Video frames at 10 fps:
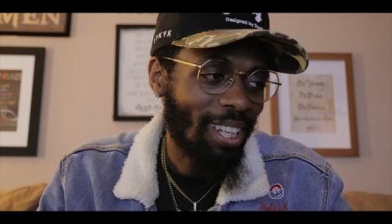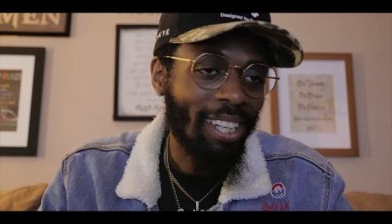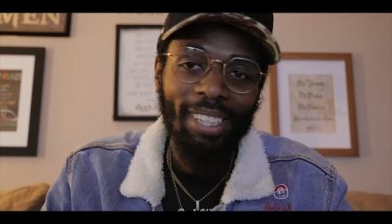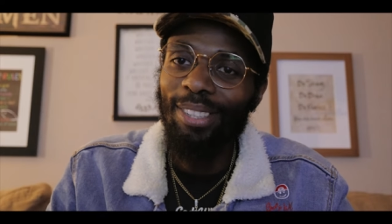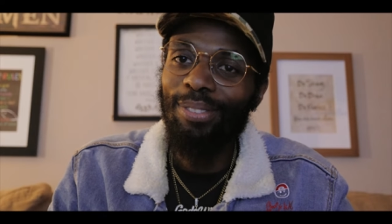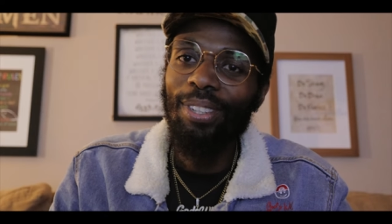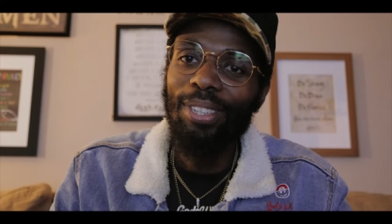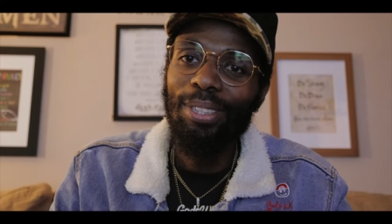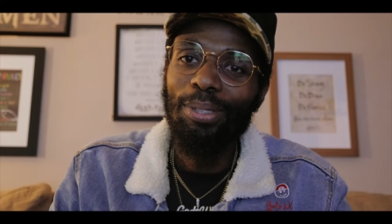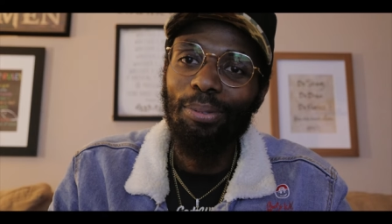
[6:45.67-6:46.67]
any of
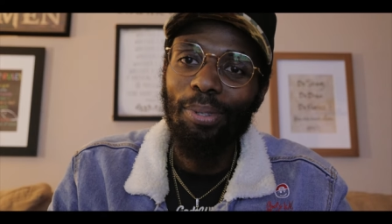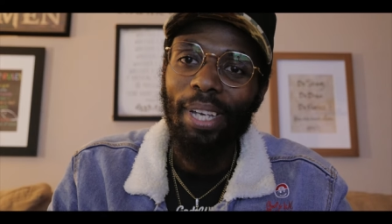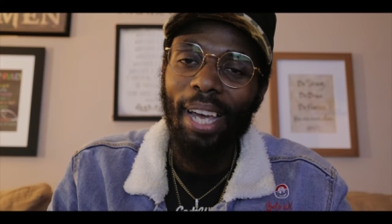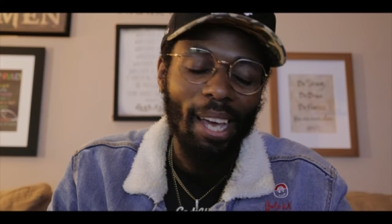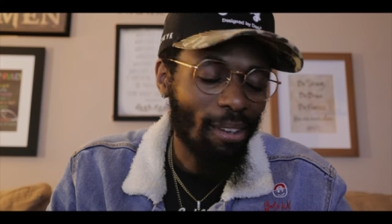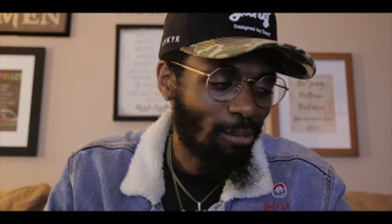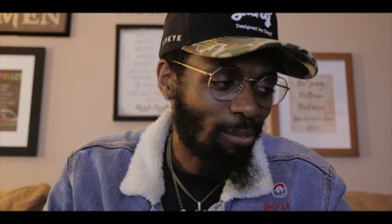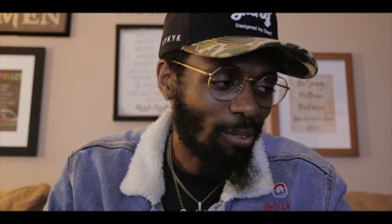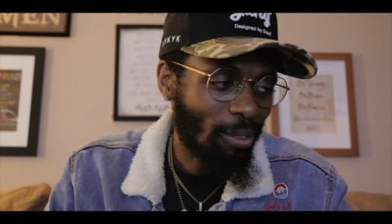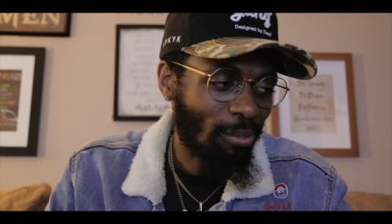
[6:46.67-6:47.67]
us, we have
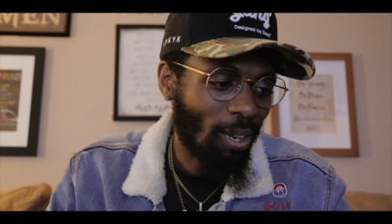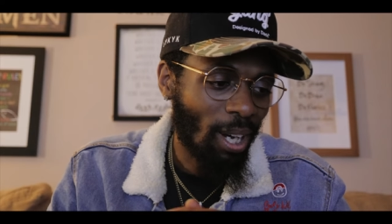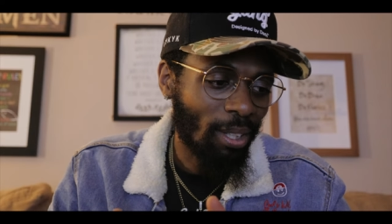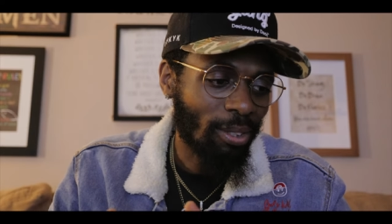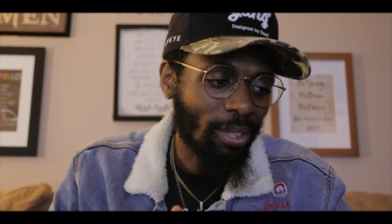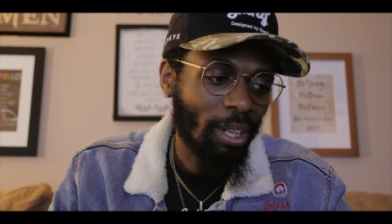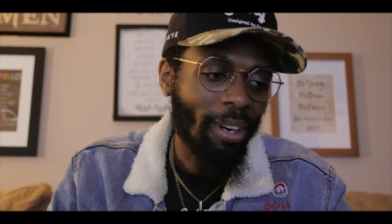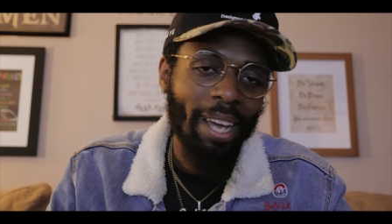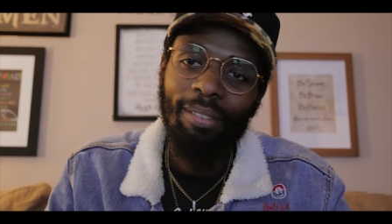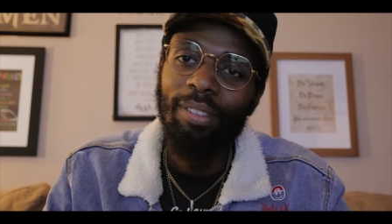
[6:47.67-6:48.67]
a father in
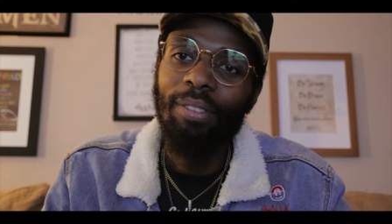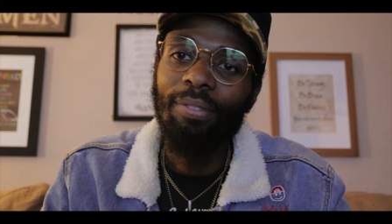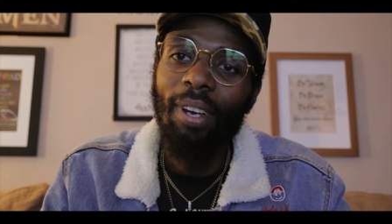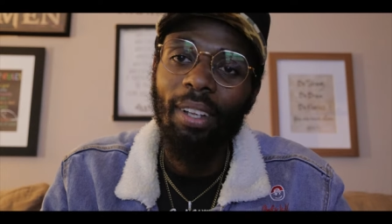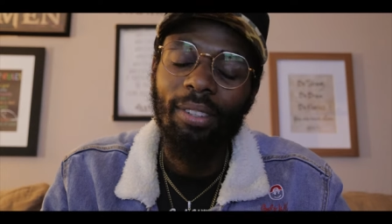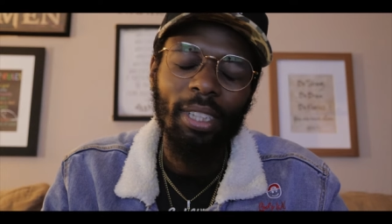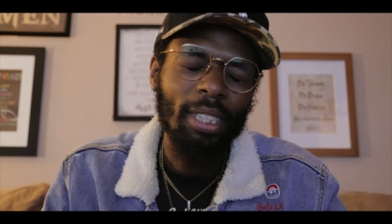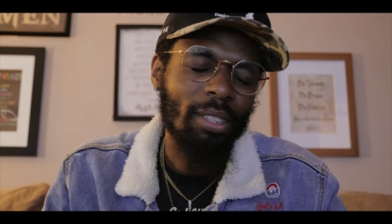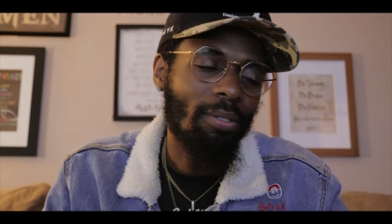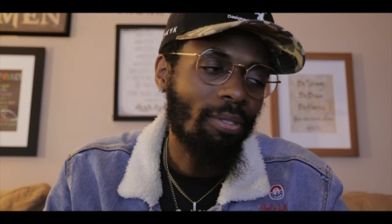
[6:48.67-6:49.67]
our Heavenly Father.
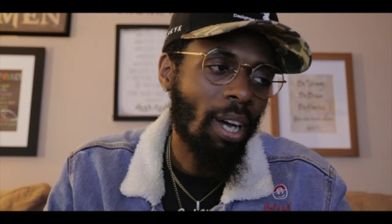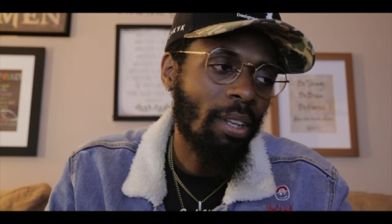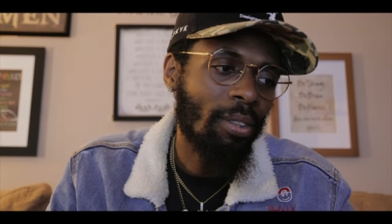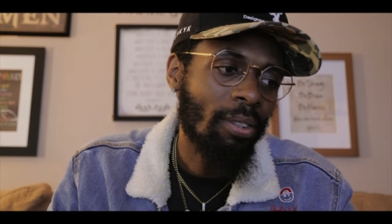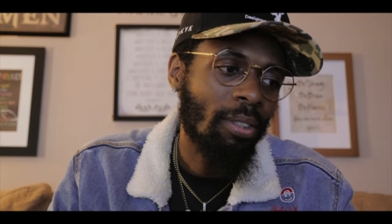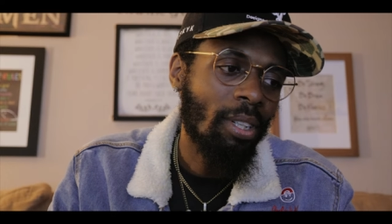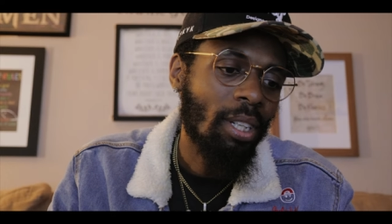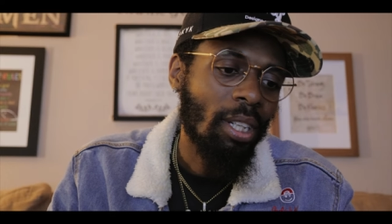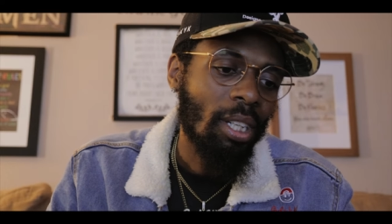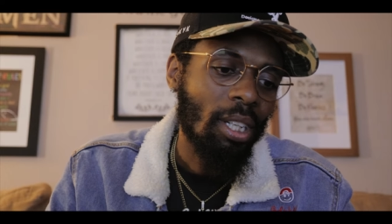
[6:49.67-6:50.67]
He's a father
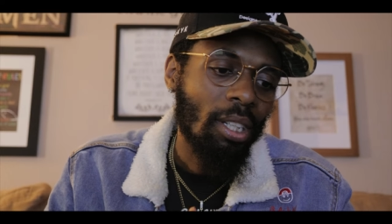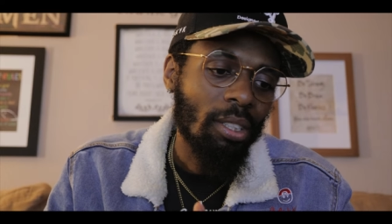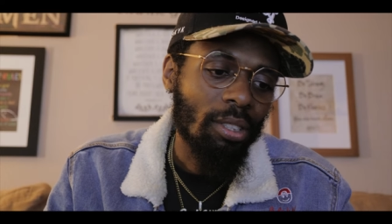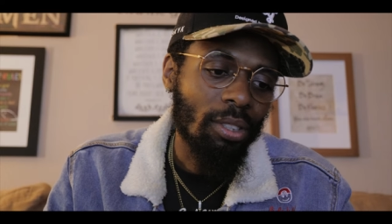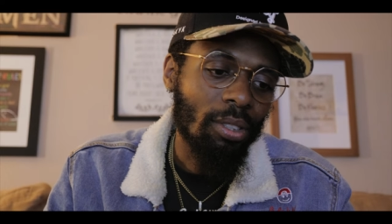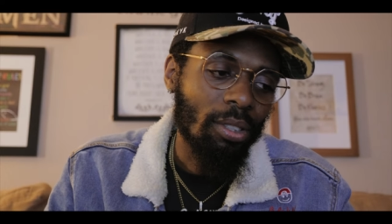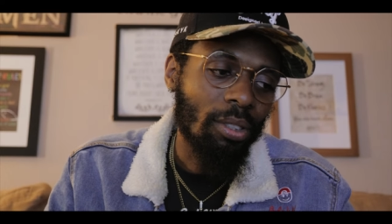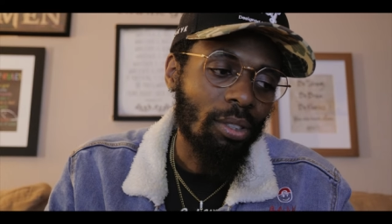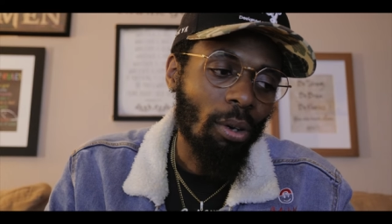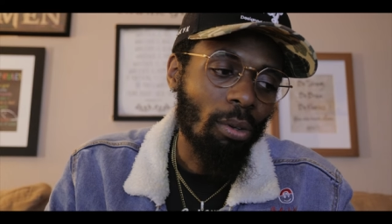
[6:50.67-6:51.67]
to
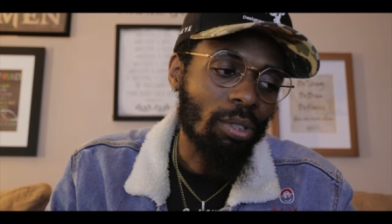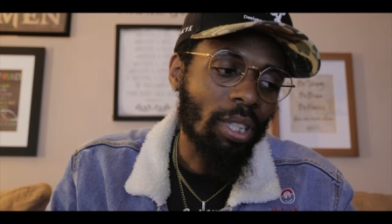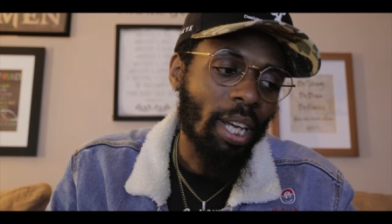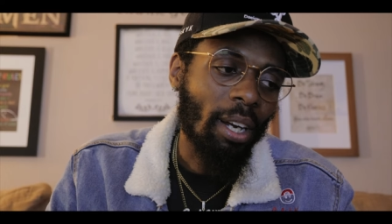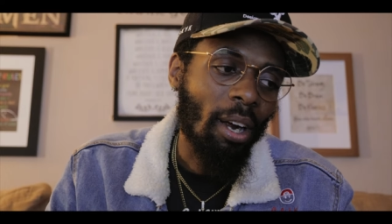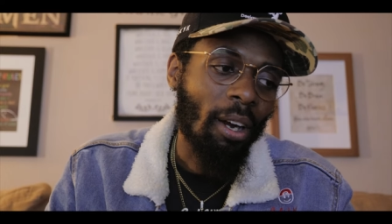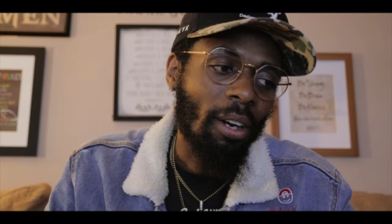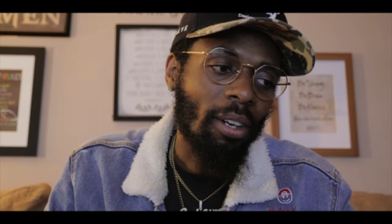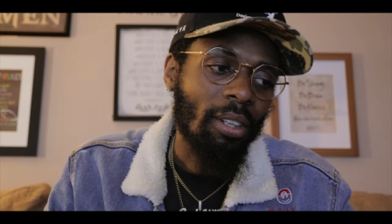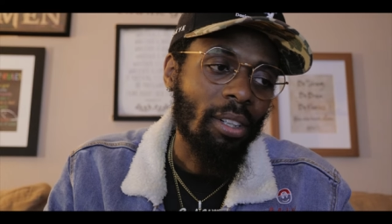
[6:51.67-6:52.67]
those that
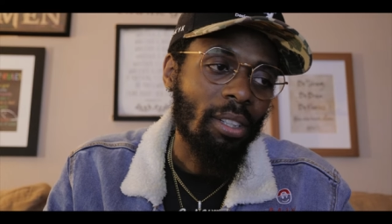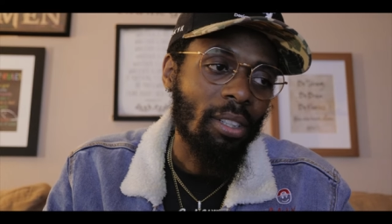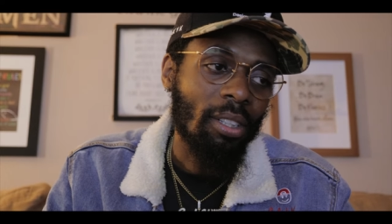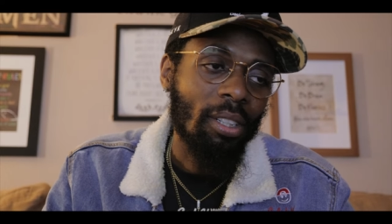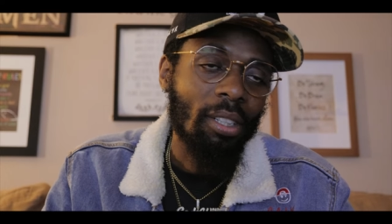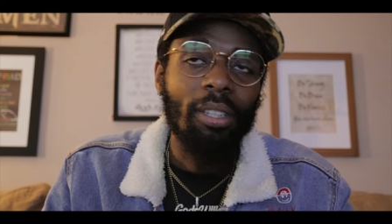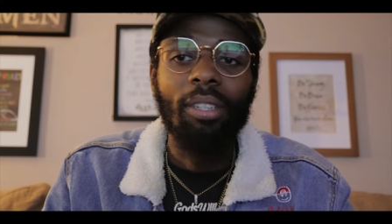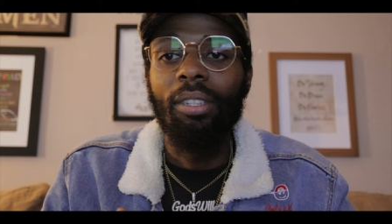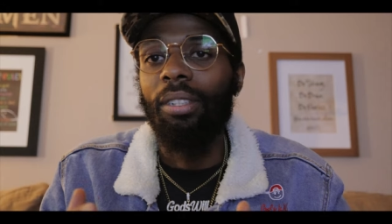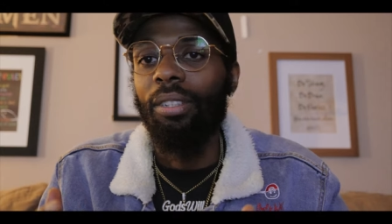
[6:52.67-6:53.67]
are,
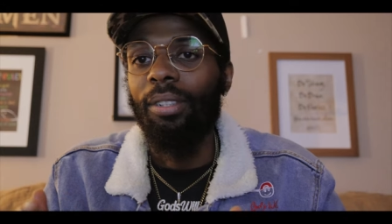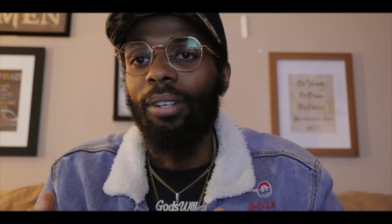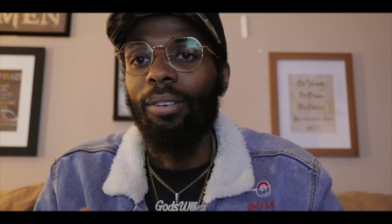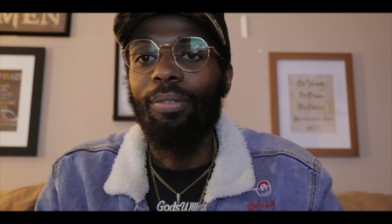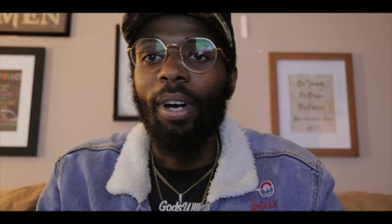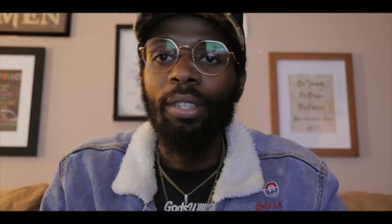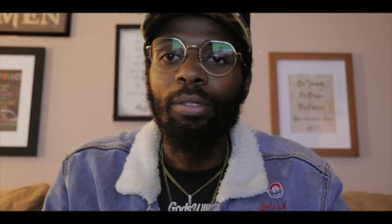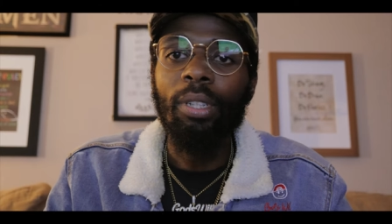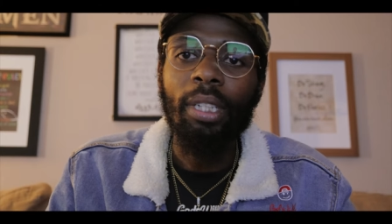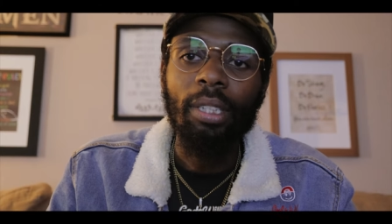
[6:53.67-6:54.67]
you know,
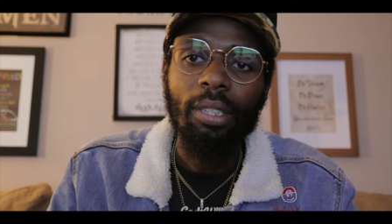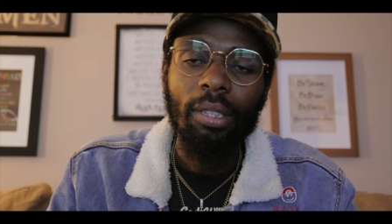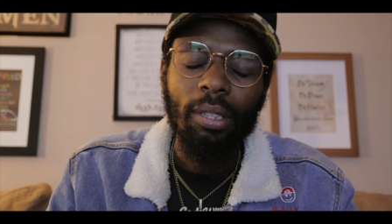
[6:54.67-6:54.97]
fatherless.